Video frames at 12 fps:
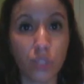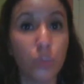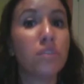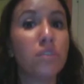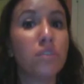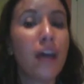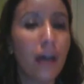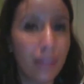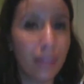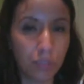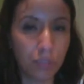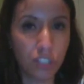So when you tell
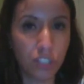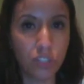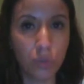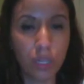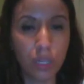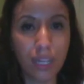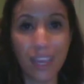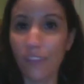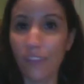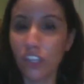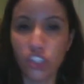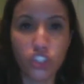them to do it
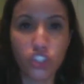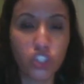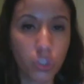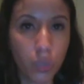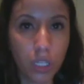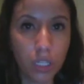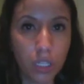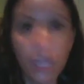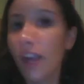and they just do it,